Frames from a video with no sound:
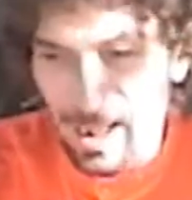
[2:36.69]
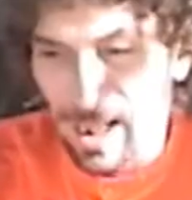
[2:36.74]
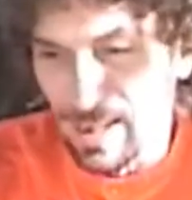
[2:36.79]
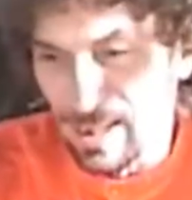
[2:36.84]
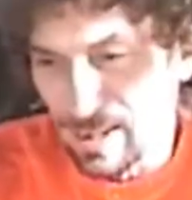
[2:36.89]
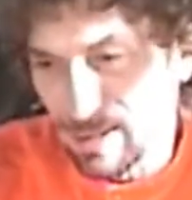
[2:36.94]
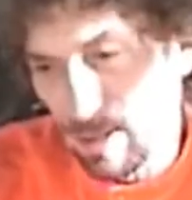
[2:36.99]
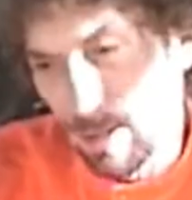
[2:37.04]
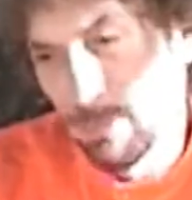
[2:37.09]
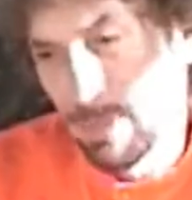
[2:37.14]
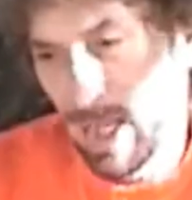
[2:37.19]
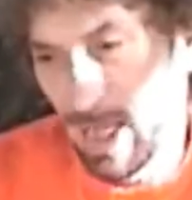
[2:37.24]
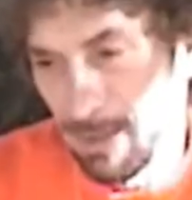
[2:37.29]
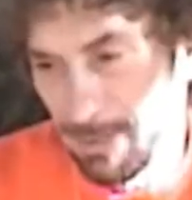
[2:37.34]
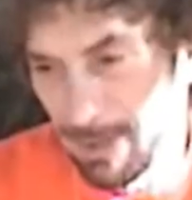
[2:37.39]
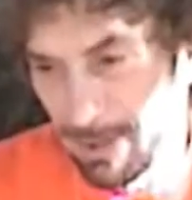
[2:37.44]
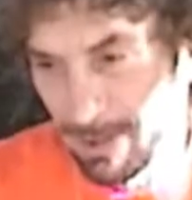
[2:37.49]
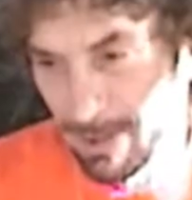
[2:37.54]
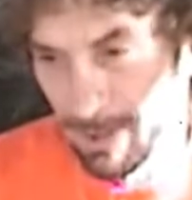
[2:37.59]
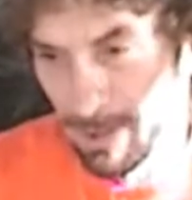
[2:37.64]
a little
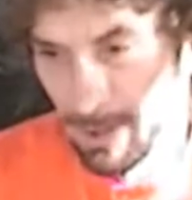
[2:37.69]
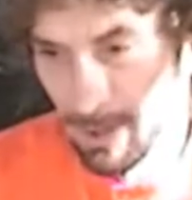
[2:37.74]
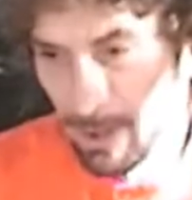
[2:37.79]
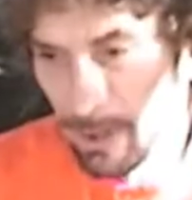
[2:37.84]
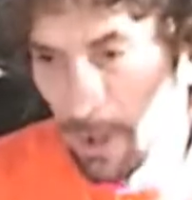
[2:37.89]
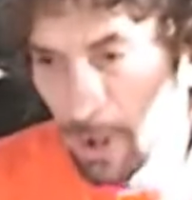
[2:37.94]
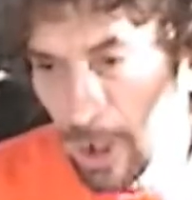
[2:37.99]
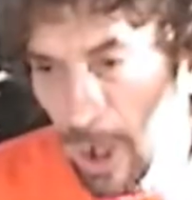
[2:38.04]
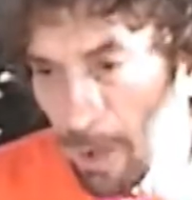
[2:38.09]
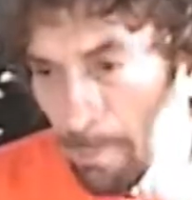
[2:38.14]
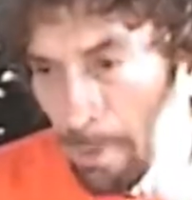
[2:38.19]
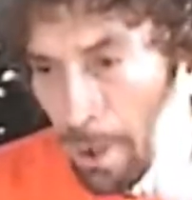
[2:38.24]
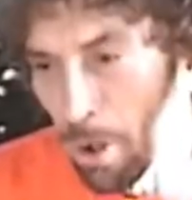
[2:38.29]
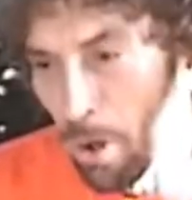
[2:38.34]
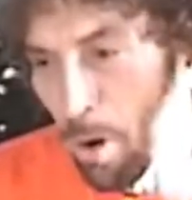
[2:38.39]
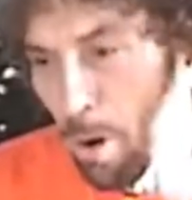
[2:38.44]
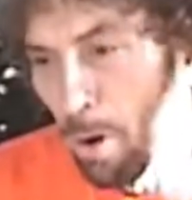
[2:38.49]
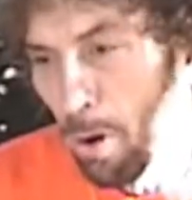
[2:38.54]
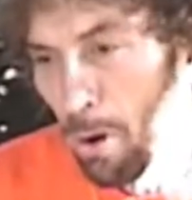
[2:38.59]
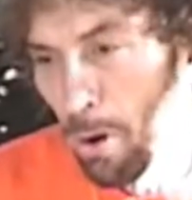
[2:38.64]
baby. Look up and
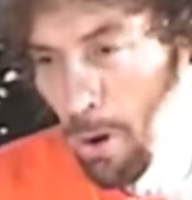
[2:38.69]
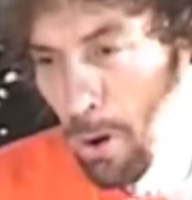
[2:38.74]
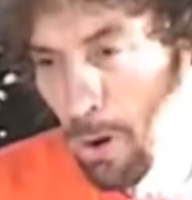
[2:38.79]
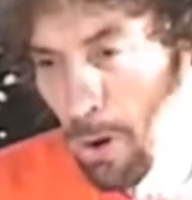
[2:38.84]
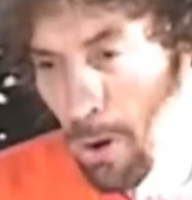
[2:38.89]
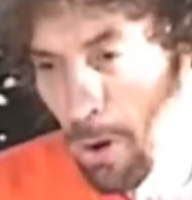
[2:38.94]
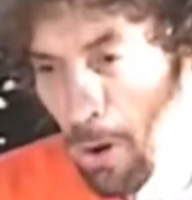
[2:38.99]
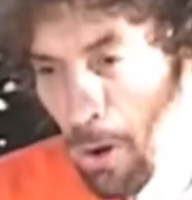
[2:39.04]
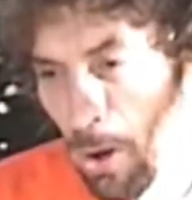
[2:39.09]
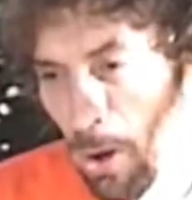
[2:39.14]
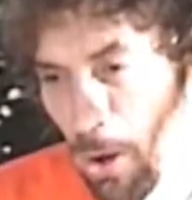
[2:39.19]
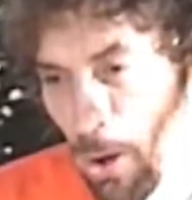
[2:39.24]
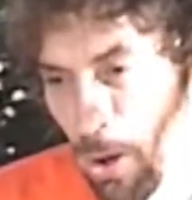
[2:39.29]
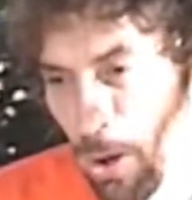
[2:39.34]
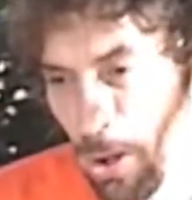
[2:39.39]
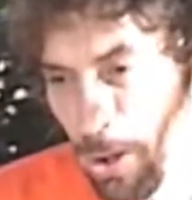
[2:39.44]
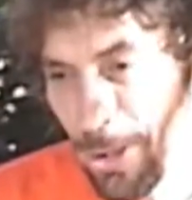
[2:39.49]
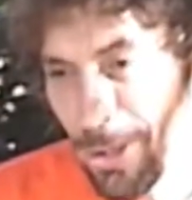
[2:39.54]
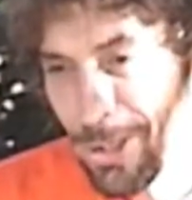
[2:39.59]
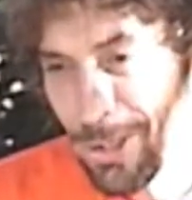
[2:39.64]
go,
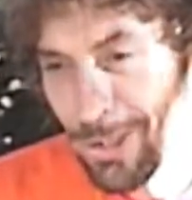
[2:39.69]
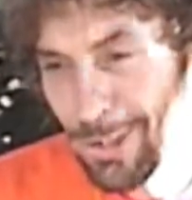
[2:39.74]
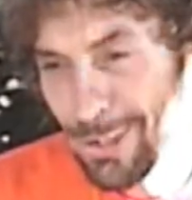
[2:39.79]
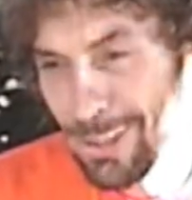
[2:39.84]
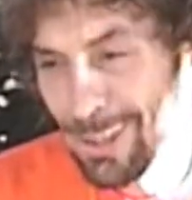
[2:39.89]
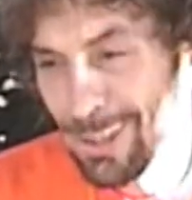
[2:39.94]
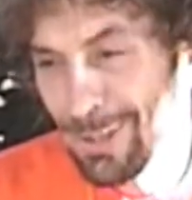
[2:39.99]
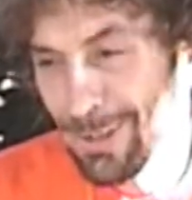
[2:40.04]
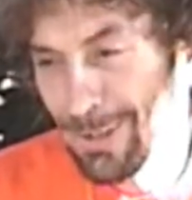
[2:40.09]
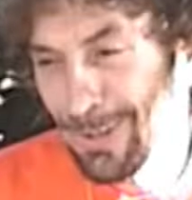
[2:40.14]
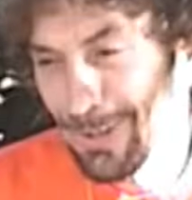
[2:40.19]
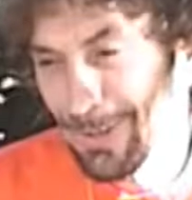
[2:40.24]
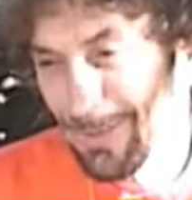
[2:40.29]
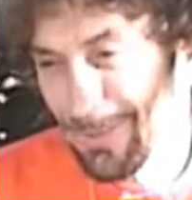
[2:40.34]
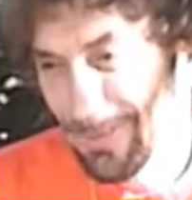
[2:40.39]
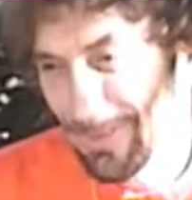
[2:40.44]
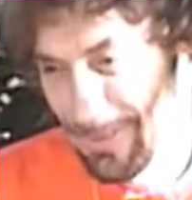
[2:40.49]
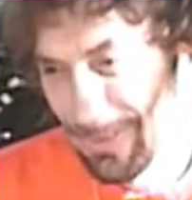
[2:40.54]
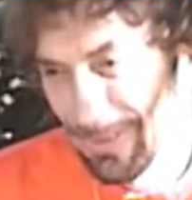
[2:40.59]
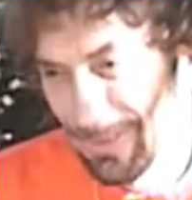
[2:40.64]
how can you?
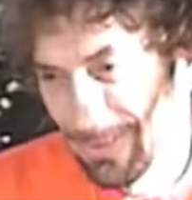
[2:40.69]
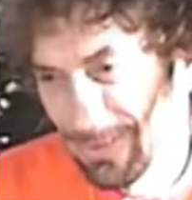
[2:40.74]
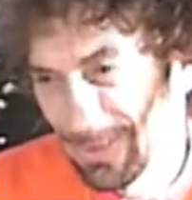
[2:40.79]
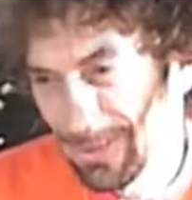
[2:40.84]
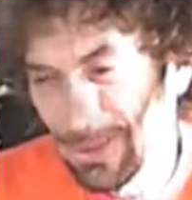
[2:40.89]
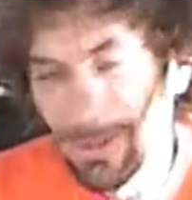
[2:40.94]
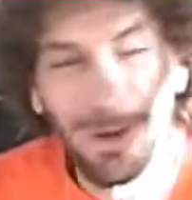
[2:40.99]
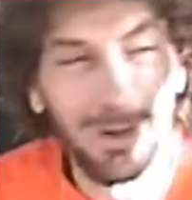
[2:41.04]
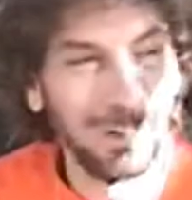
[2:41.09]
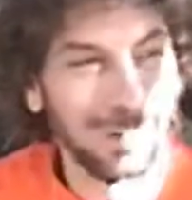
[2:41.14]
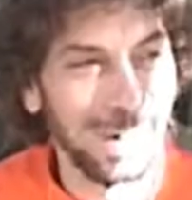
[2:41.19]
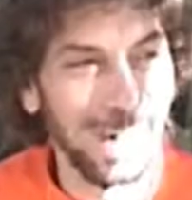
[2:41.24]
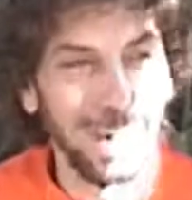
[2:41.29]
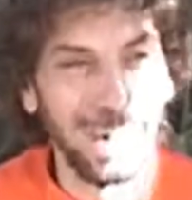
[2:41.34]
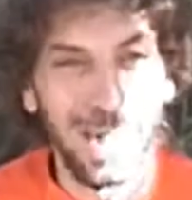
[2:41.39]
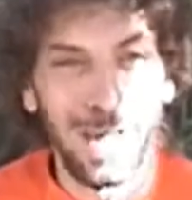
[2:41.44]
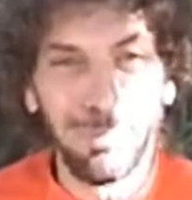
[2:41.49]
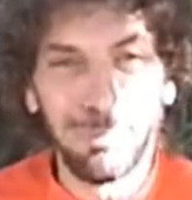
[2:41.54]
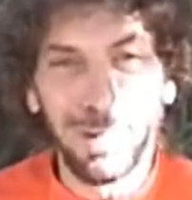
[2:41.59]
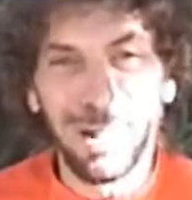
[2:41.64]
You
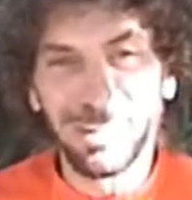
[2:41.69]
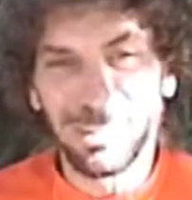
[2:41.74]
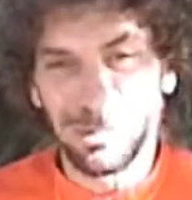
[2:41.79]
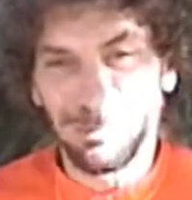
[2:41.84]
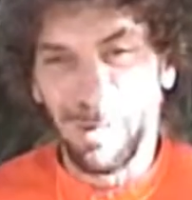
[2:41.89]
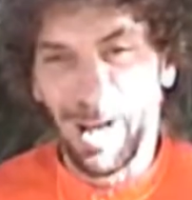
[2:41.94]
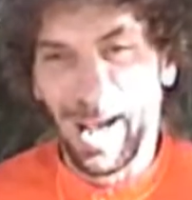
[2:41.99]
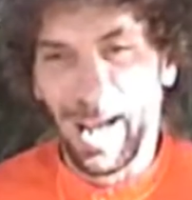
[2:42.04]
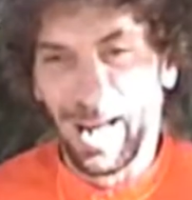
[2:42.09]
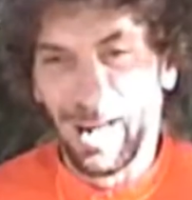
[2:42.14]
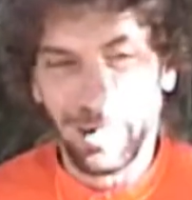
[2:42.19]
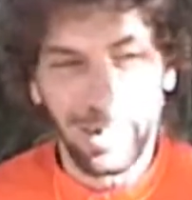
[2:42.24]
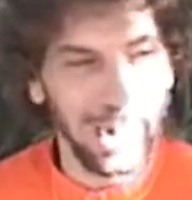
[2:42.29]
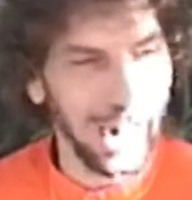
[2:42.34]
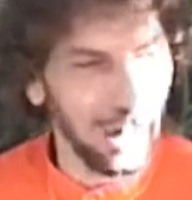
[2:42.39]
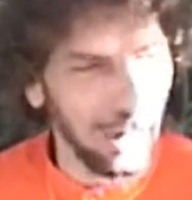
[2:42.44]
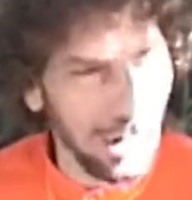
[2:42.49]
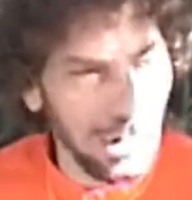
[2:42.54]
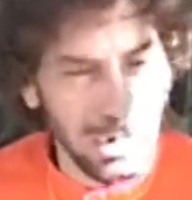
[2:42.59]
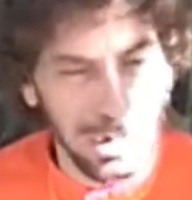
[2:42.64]
can't help but smile,
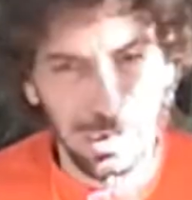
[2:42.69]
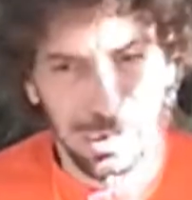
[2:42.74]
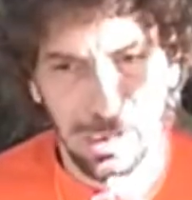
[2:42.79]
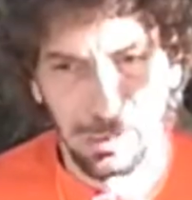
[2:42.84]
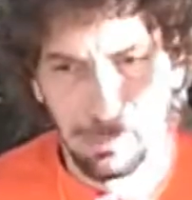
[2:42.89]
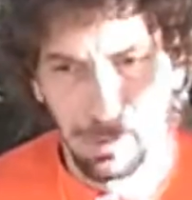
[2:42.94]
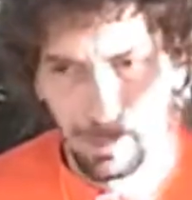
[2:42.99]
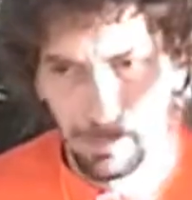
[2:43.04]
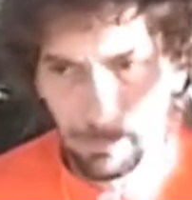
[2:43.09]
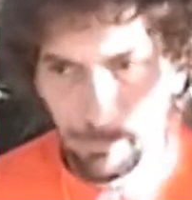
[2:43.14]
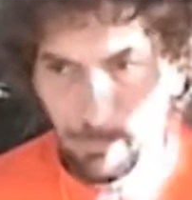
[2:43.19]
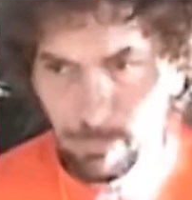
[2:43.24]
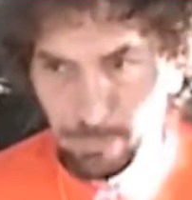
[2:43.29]
irresistible.